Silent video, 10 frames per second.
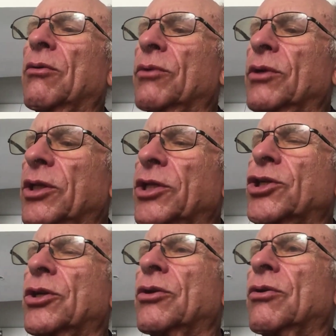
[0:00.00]

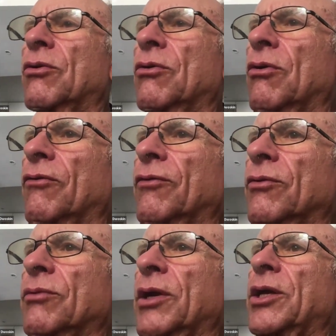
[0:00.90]
religion or over
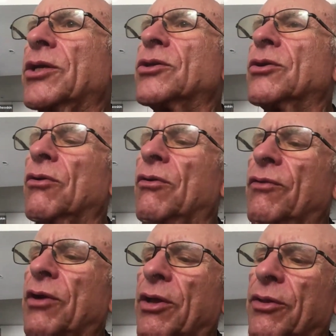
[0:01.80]
race or
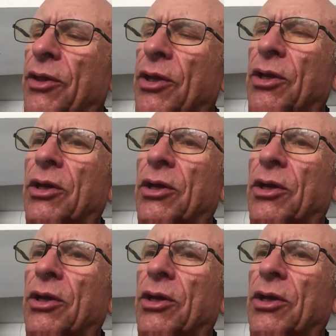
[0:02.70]
over ethnic